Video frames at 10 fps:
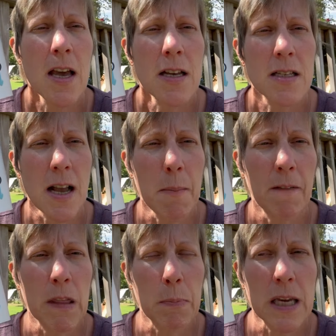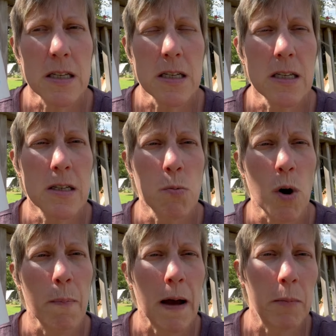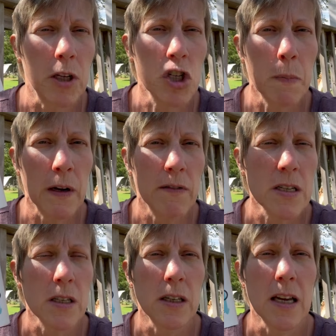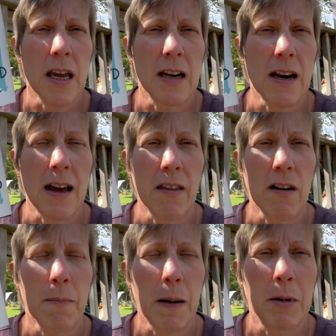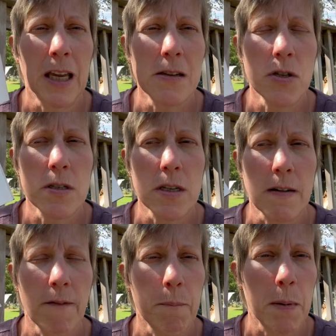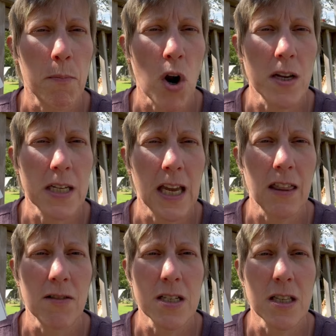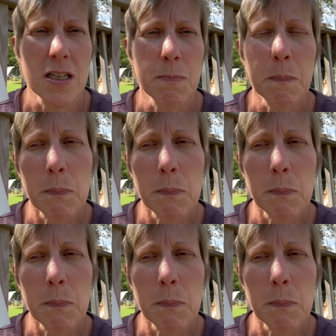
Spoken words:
Some of the pieces were published previously in other publications and have been brought together into this